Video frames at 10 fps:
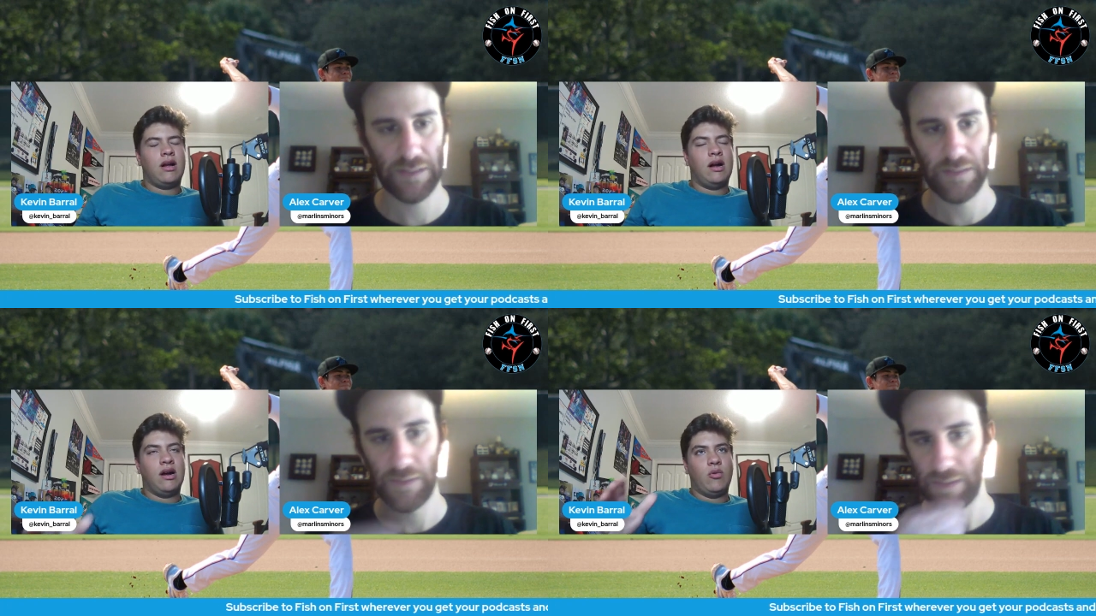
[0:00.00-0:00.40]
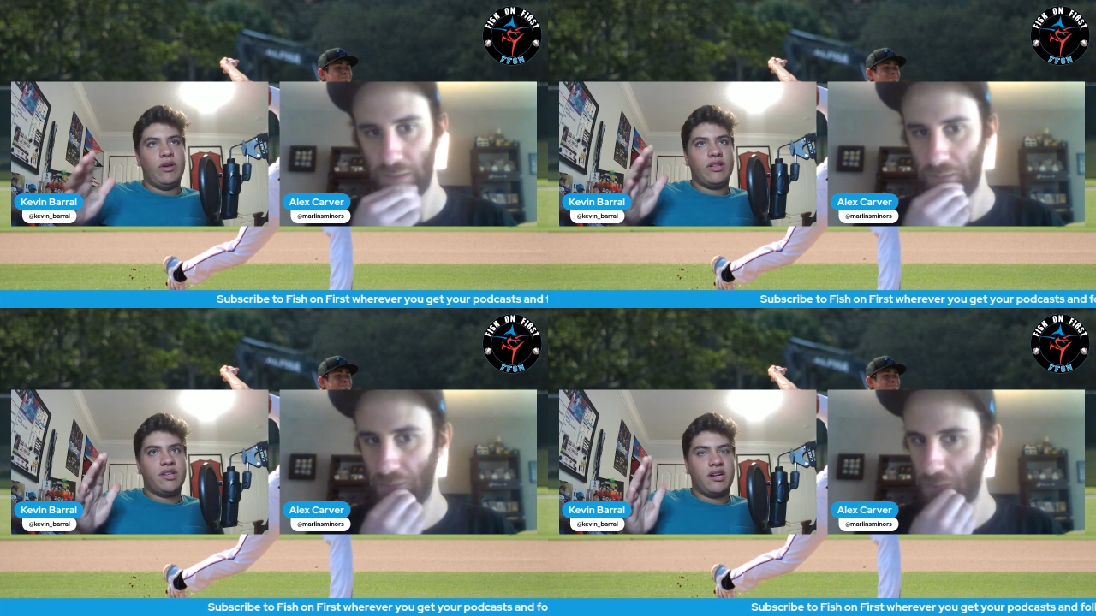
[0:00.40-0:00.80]
Speaker 1: uh,
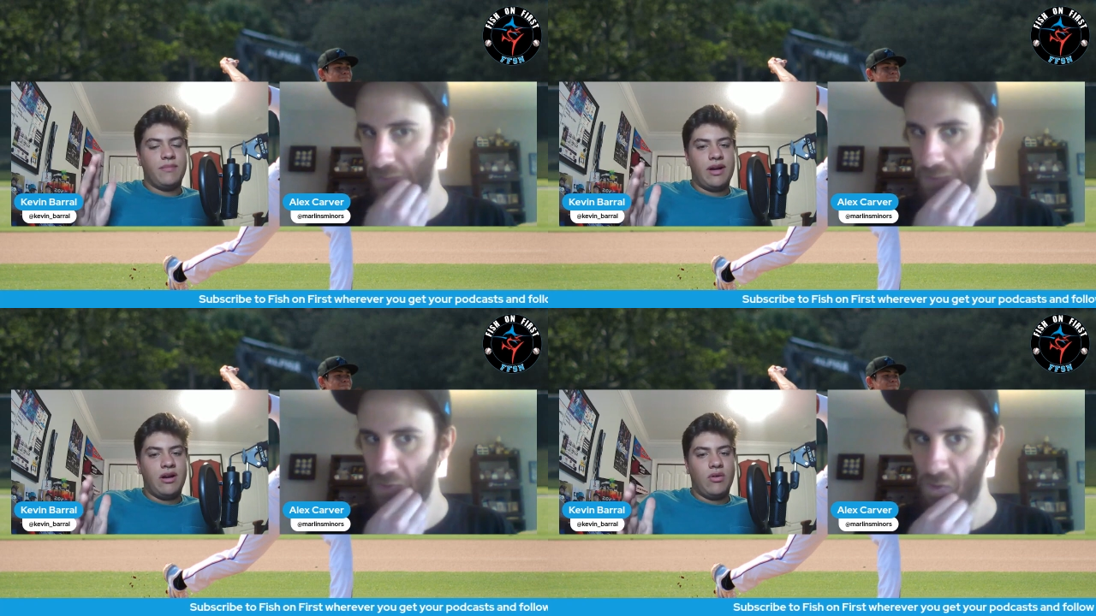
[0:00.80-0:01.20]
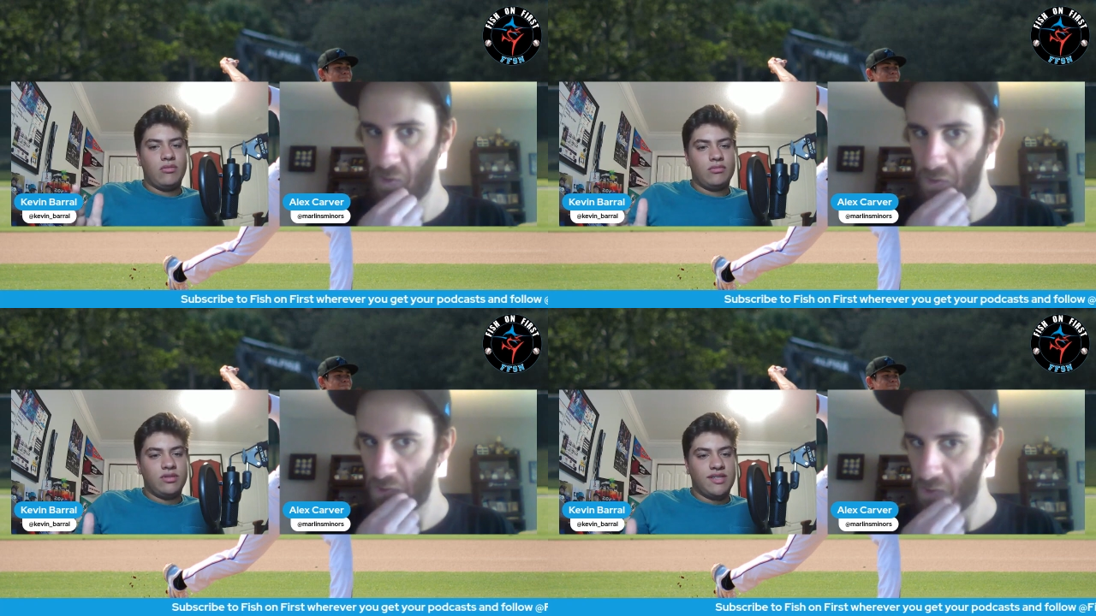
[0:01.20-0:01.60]
we could talk about
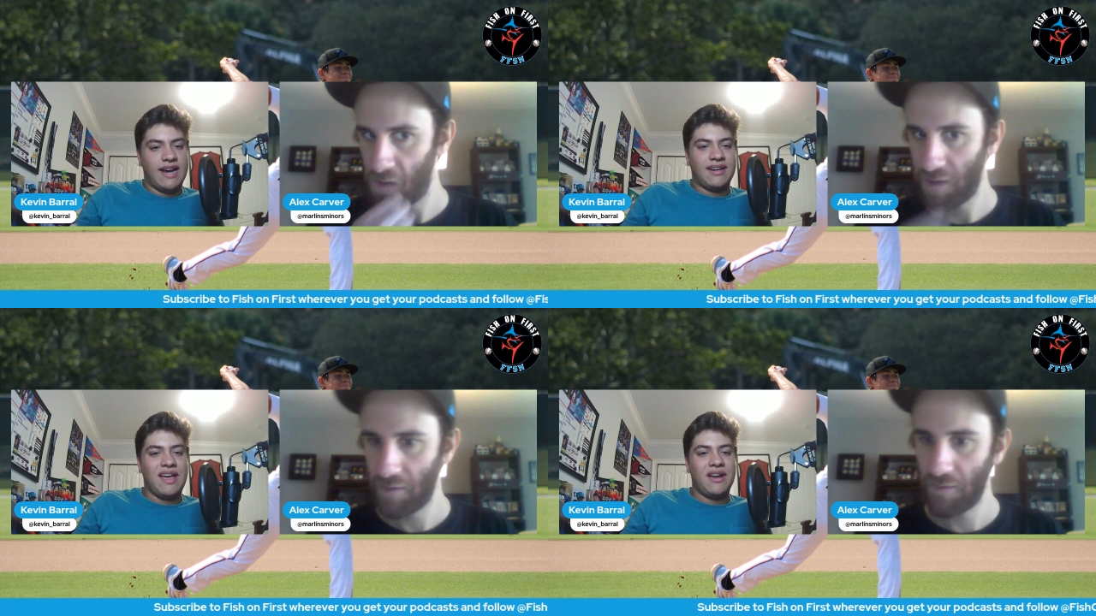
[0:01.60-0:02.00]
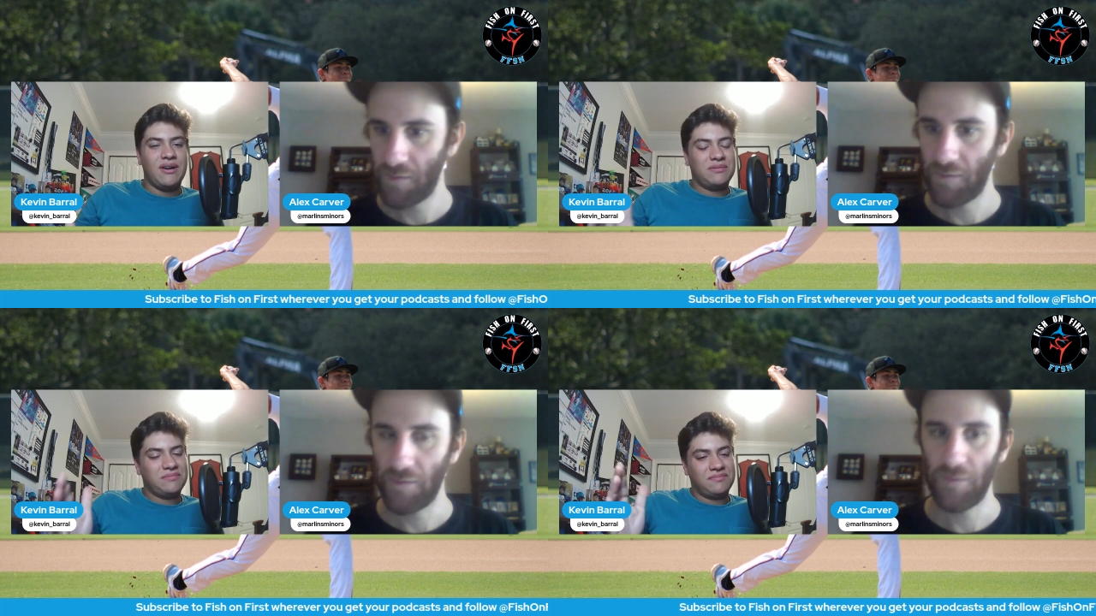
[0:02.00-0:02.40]
Zach
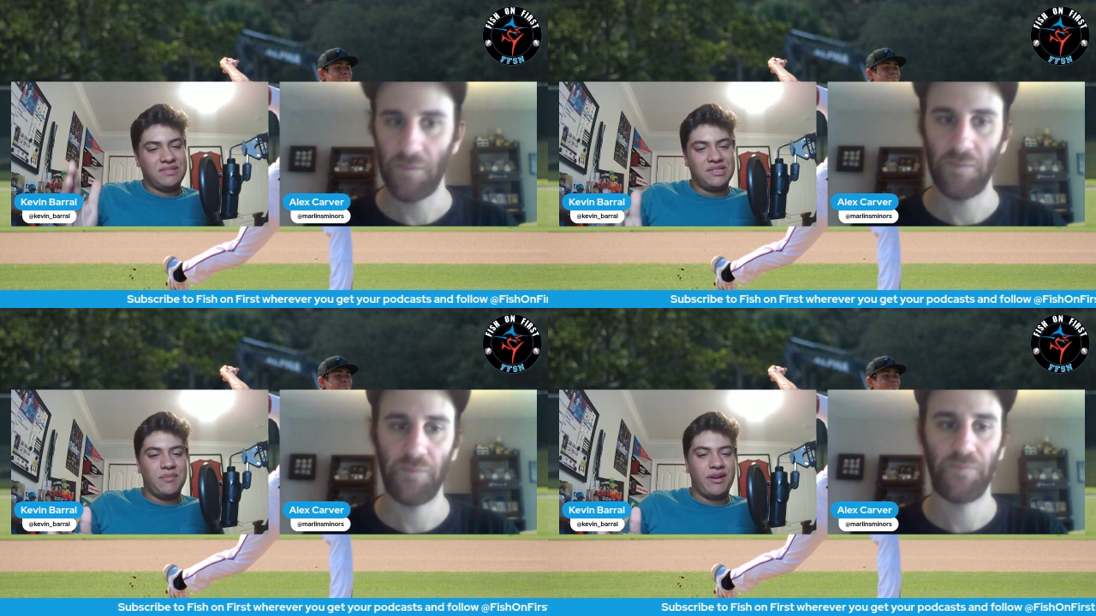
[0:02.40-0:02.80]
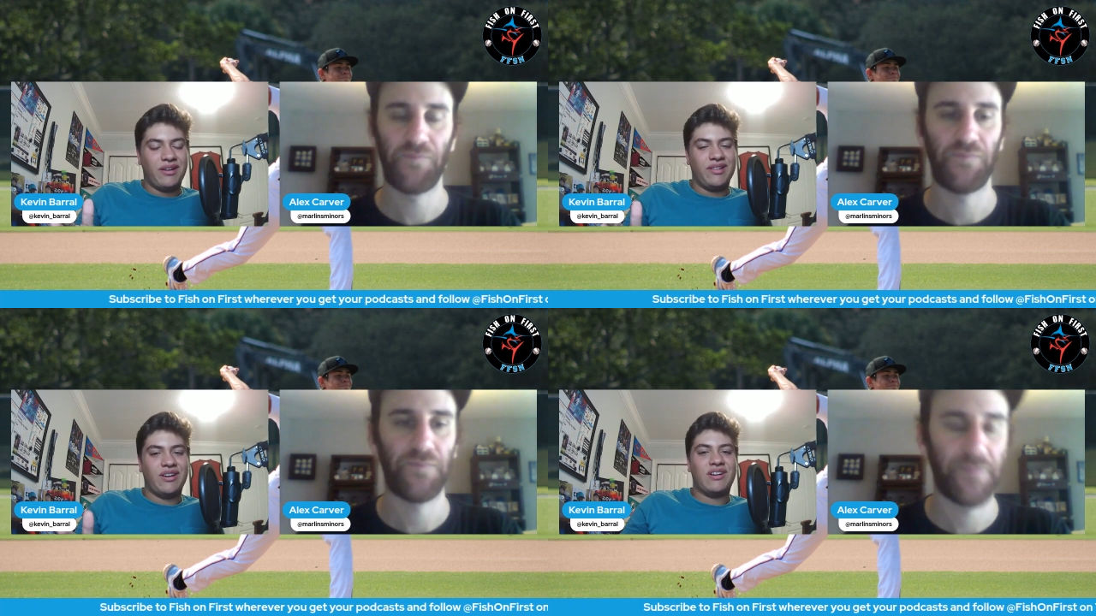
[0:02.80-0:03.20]
Neto. He's a
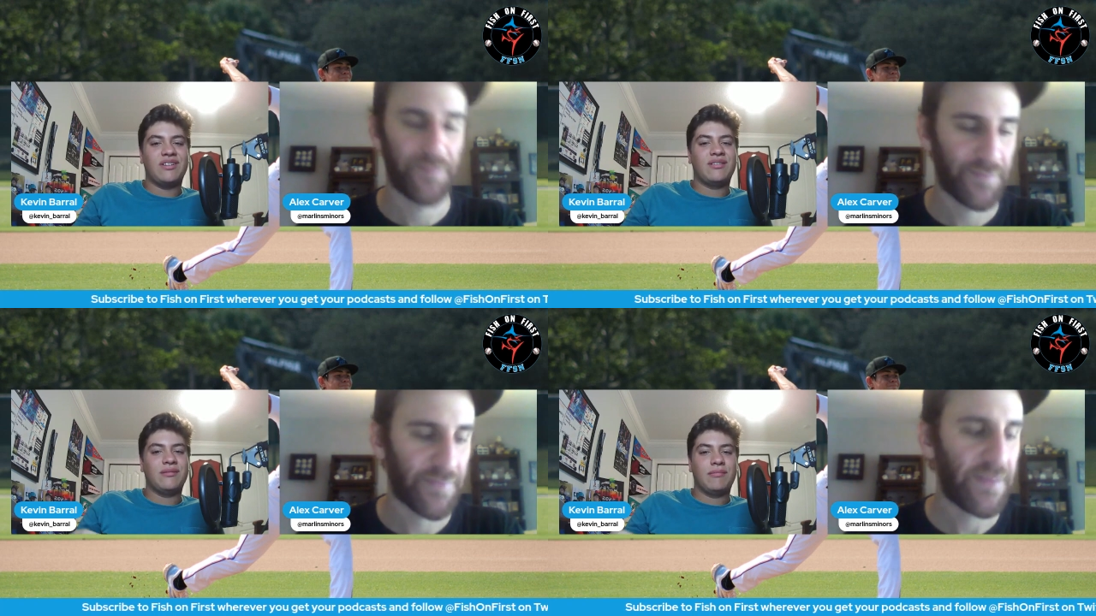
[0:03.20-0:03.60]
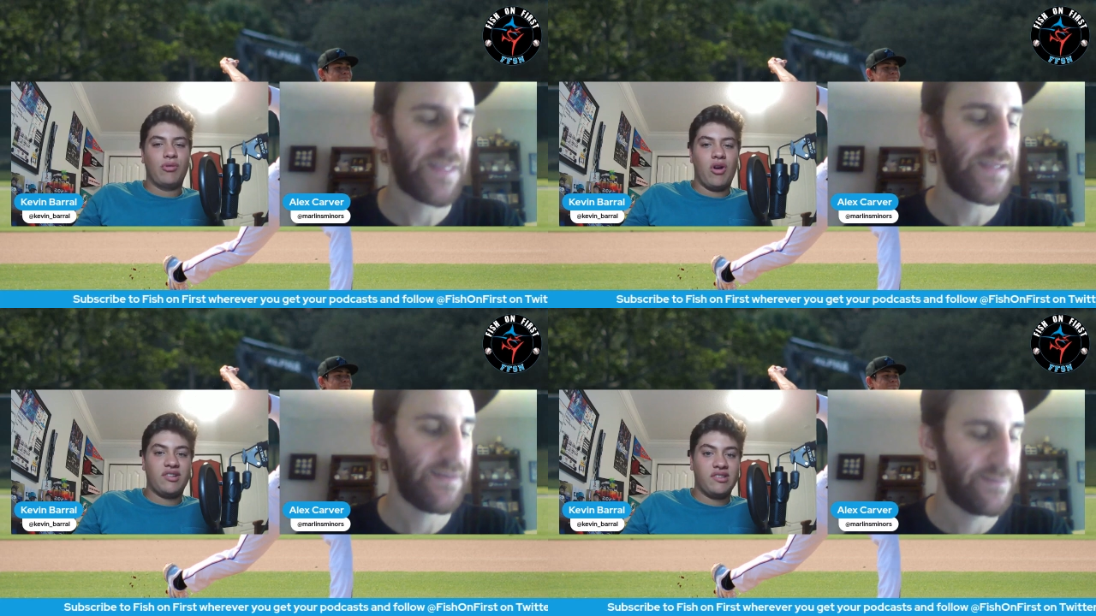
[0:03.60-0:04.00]
big leaguer.
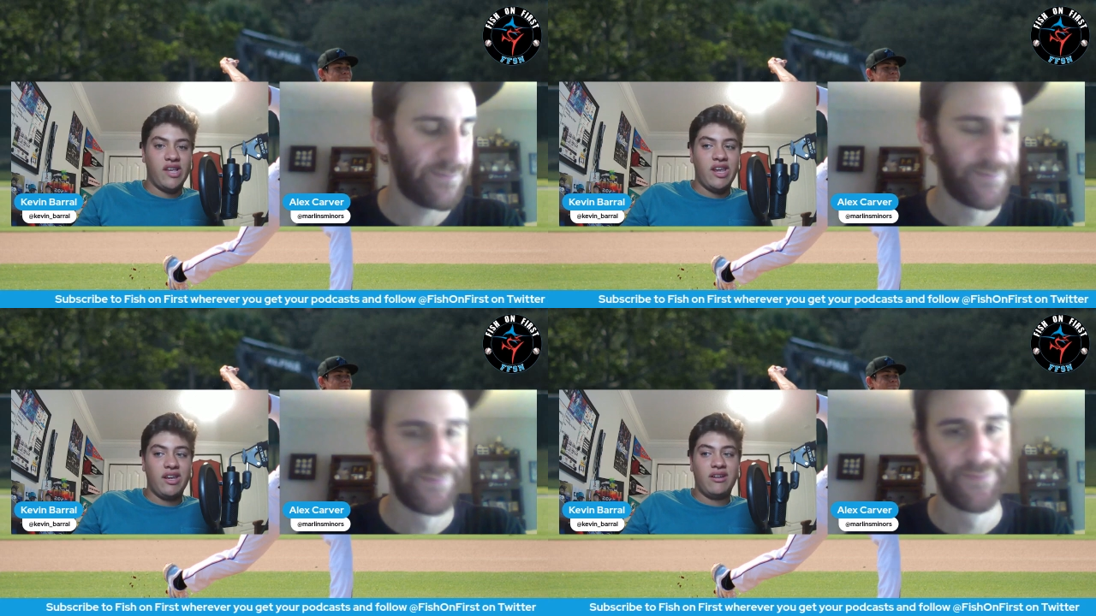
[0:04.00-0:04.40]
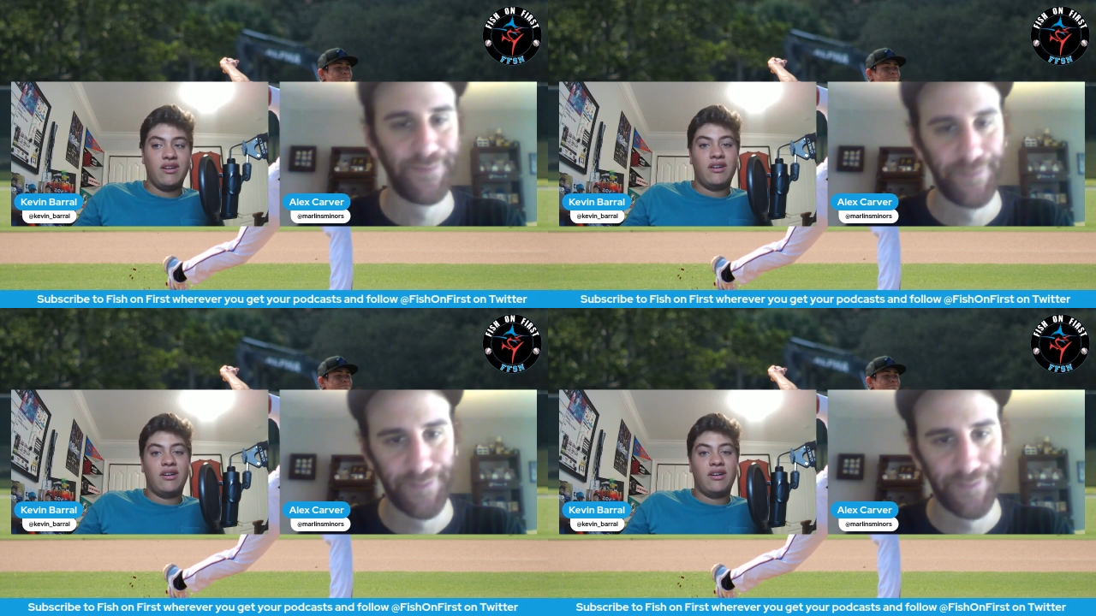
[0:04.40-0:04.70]
Brooks Lee.